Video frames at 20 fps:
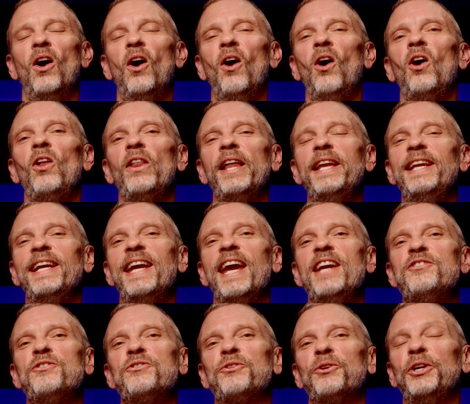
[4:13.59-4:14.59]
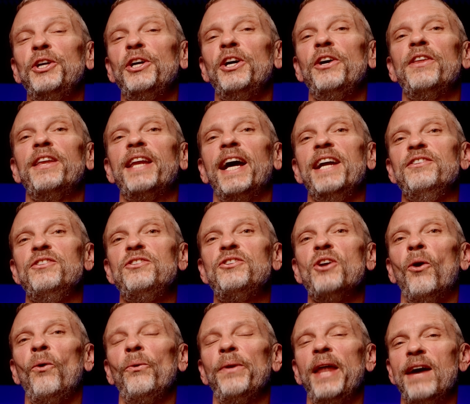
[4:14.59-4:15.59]
All indications are good that I
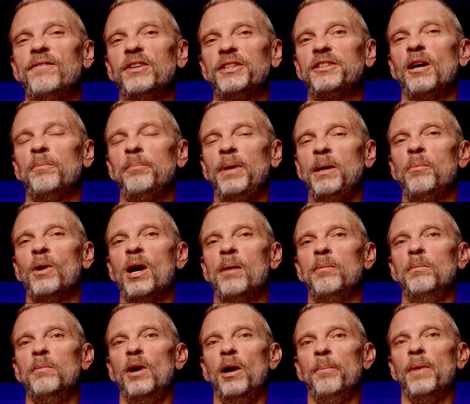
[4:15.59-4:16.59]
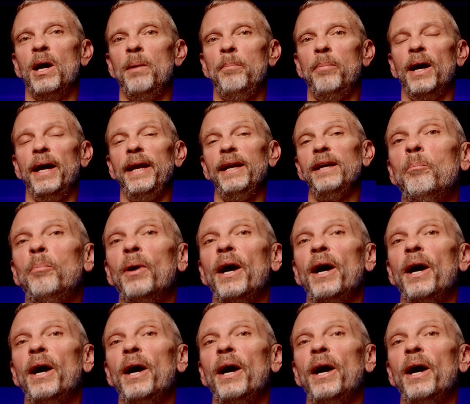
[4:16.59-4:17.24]
don't have a sumping problem on my bike,